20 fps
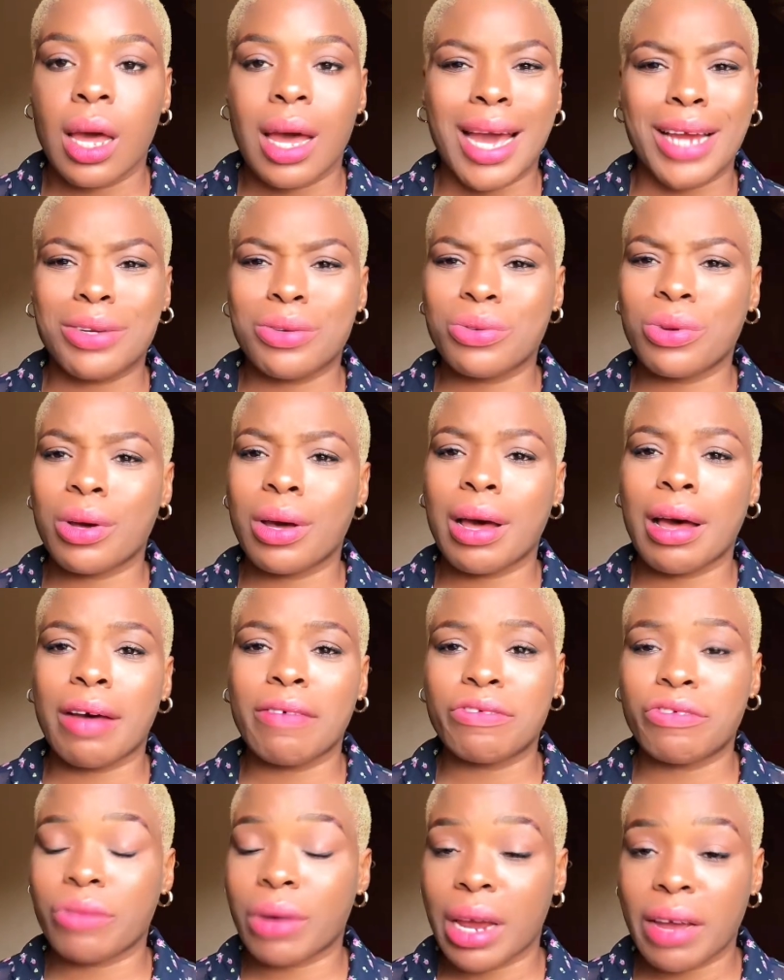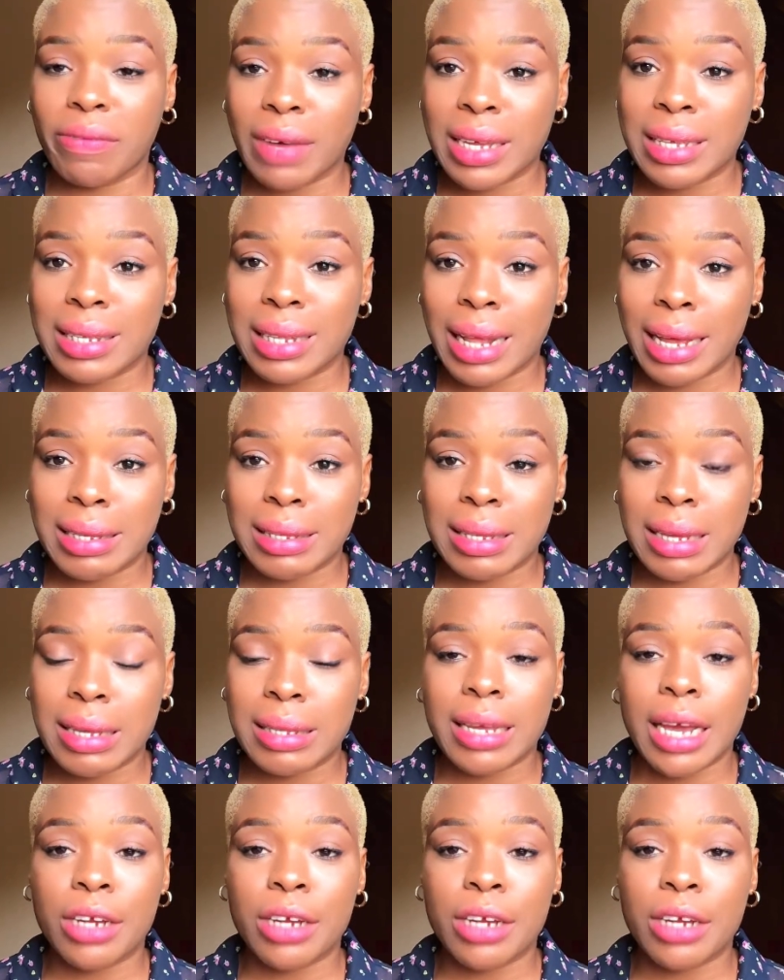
I do not have driver's license.